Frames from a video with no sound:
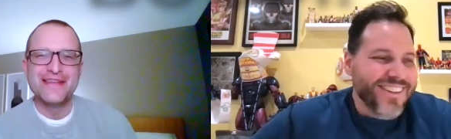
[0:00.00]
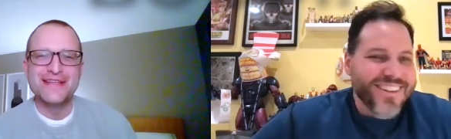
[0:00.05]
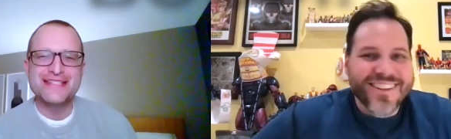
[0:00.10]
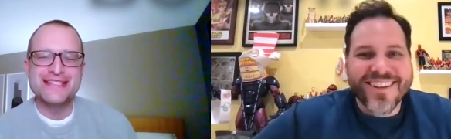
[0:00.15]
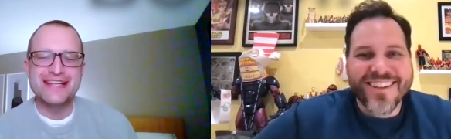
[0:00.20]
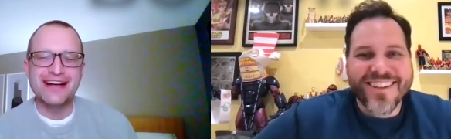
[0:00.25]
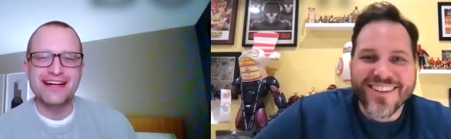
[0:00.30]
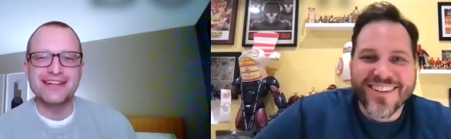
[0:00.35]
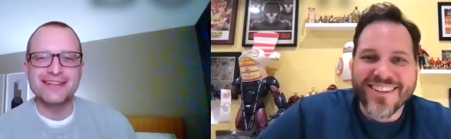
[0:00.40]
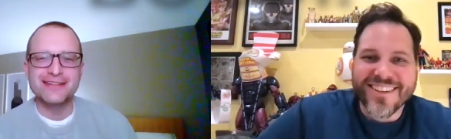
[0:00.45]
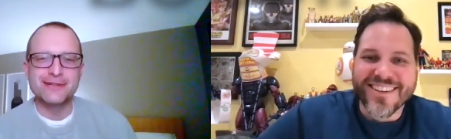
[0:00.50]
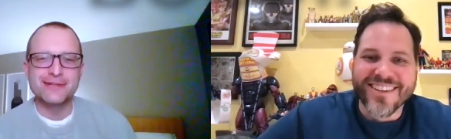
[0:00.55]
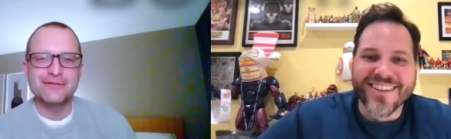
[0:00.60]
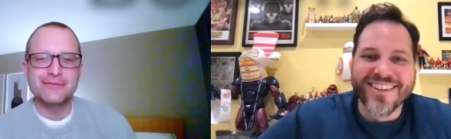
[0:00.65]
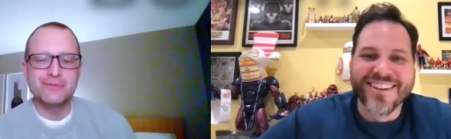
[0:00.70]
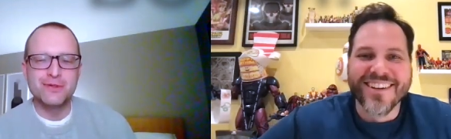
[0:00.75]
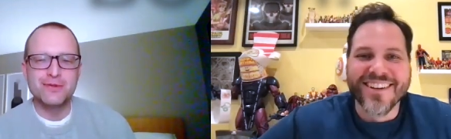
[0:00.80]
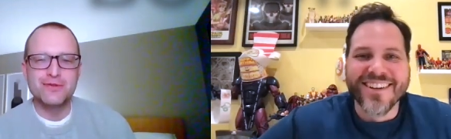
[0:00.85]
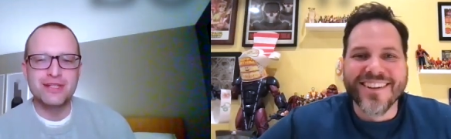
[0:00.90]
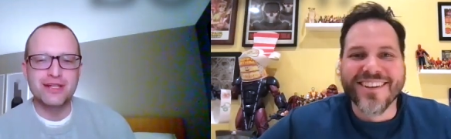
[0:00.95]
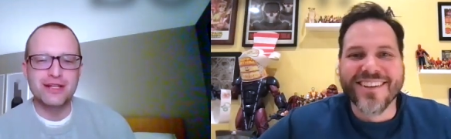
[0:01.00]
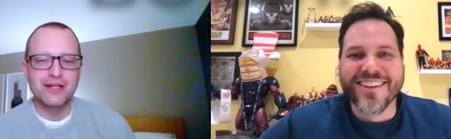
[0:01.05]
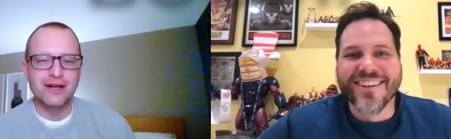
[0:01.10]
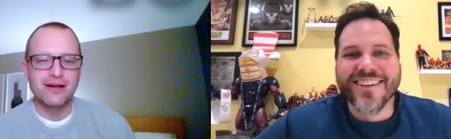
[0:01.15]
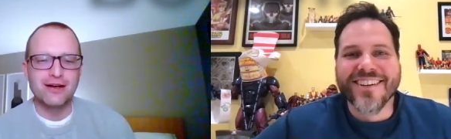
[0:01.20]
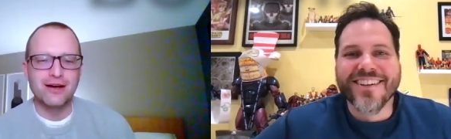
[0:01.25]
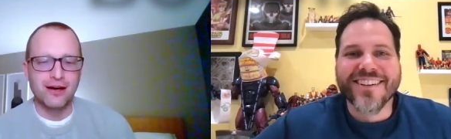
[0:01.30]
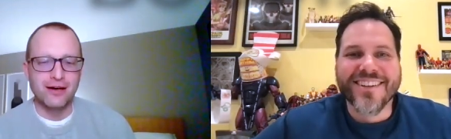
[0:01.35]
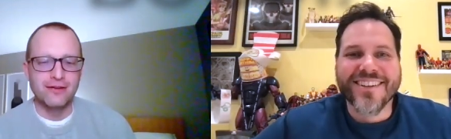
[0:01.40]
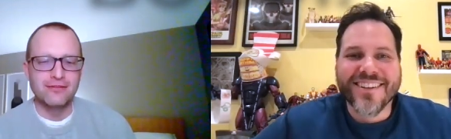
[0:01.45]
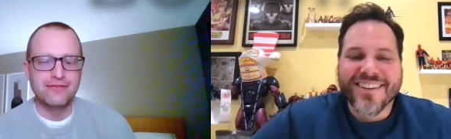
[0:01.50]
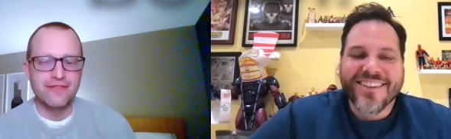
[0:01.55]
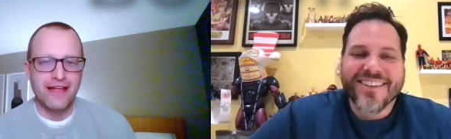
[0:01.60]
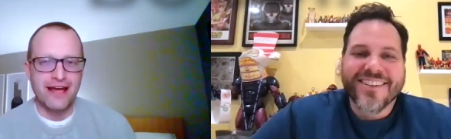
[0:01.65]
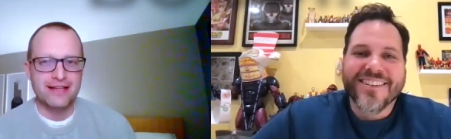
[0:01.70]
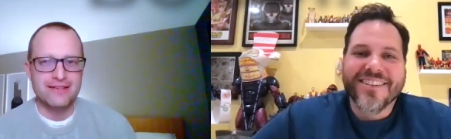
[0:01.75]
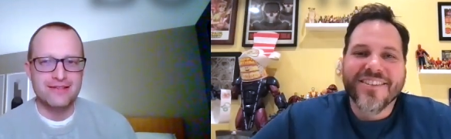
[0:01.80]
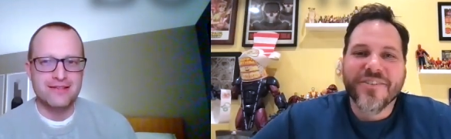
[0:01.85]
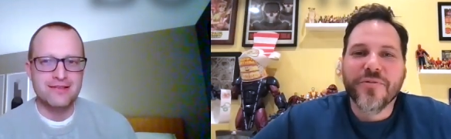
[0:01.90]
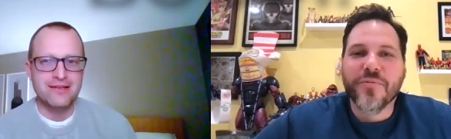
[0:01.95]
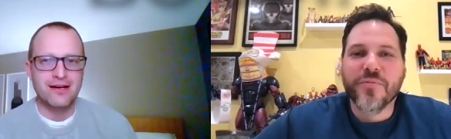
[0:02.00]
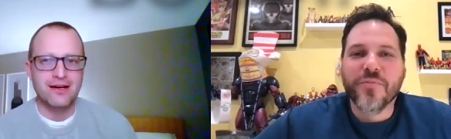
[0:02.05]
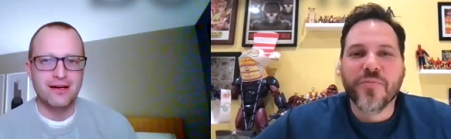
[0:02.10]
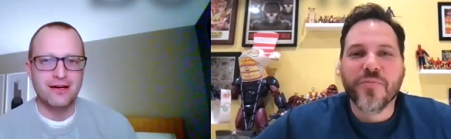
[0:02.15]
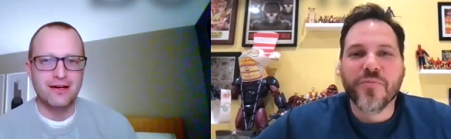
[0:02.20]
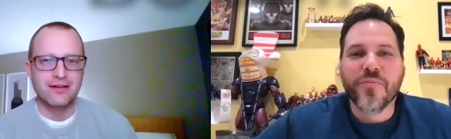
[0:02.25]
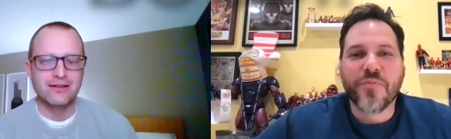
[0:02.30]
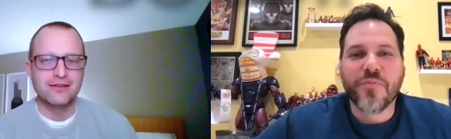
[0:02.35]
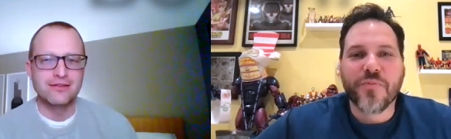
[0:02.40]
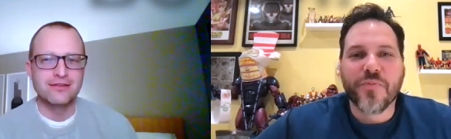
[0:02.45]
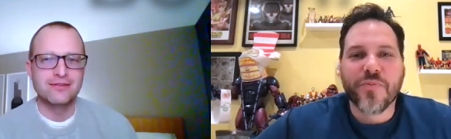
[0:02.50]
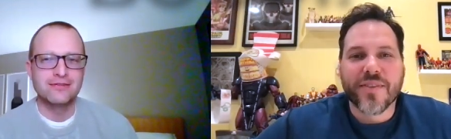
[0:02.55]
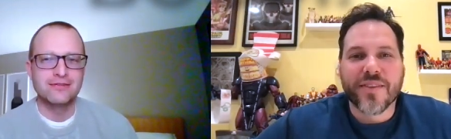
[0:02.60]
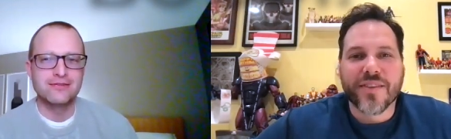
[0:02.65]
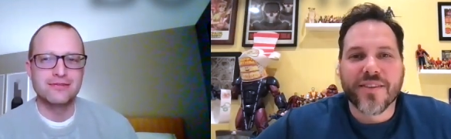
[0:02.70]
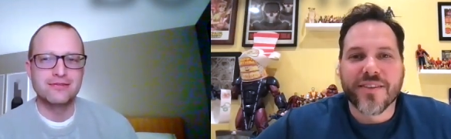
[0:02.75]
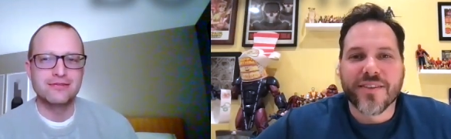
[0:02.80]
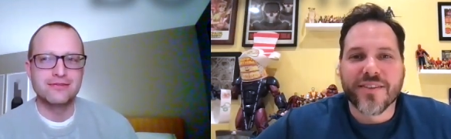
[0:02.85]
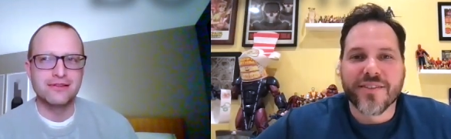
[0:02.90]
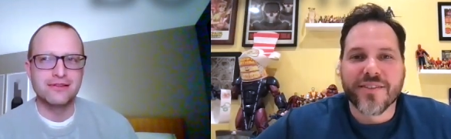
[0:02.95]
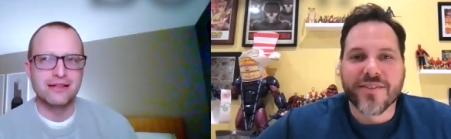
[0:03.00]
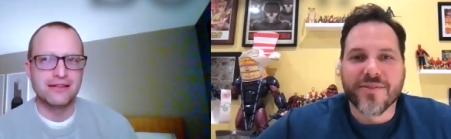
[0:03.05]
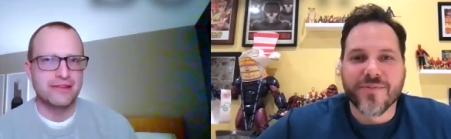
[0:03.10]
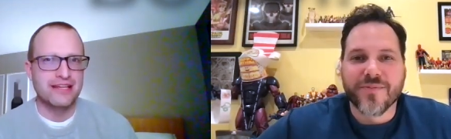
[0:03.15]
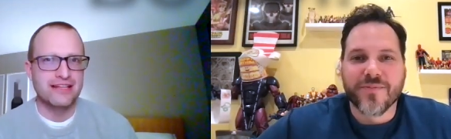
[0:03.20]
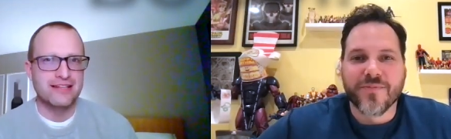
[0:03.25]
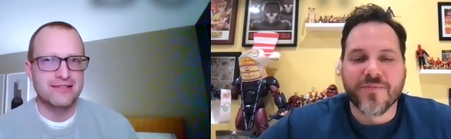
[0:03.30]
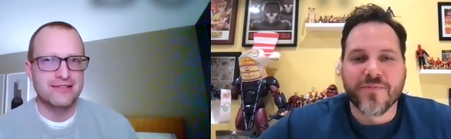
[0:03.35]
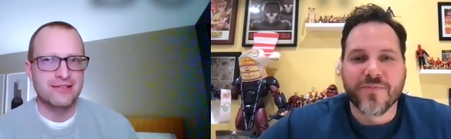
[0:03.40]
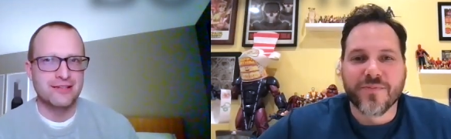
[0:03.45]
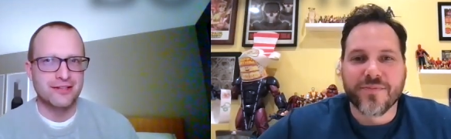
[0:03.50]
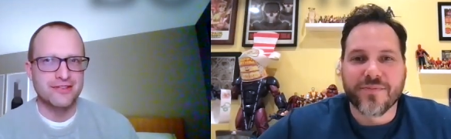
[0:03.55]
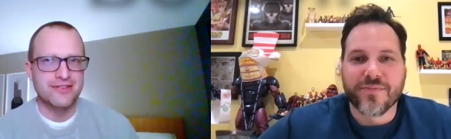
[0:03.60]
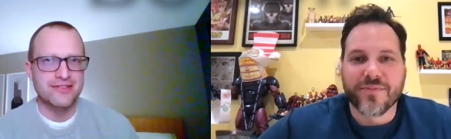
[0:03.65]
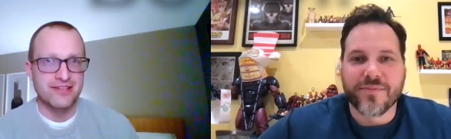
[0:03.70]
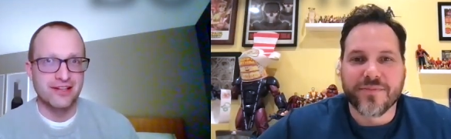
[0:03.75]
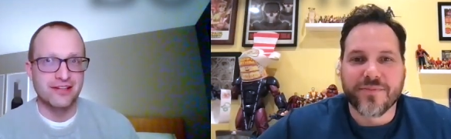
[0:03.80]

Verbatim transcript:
Speaker 1: the style of music of that song, I think it's called